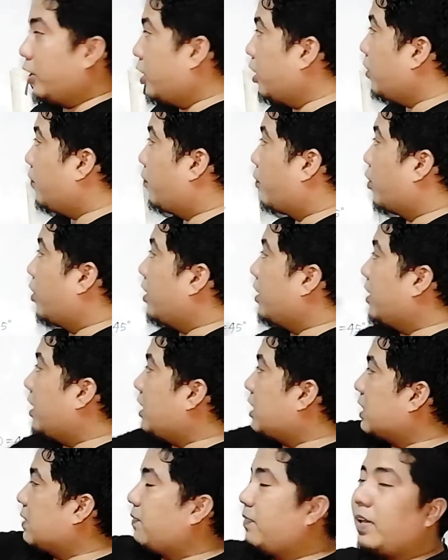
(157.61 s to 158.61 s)
Therefore,
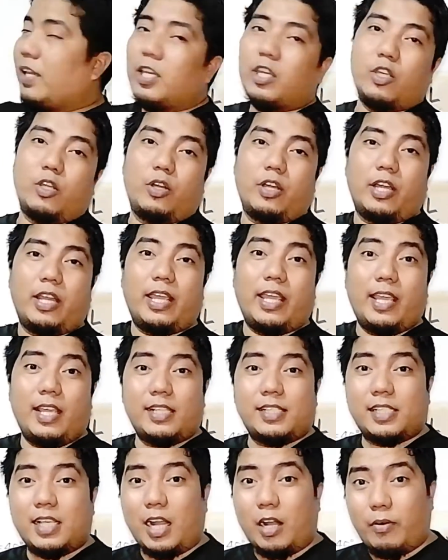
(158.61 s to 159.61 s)
this figure
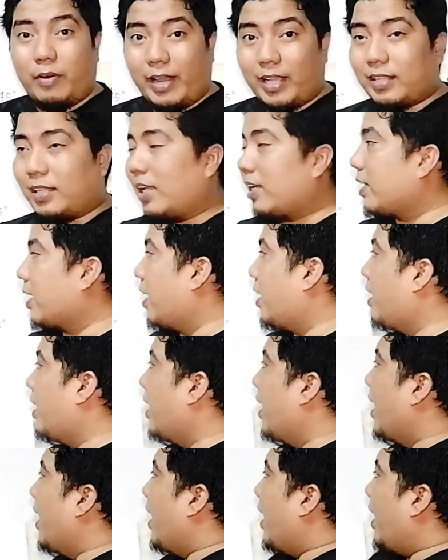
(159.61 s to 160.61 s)
is a rectangle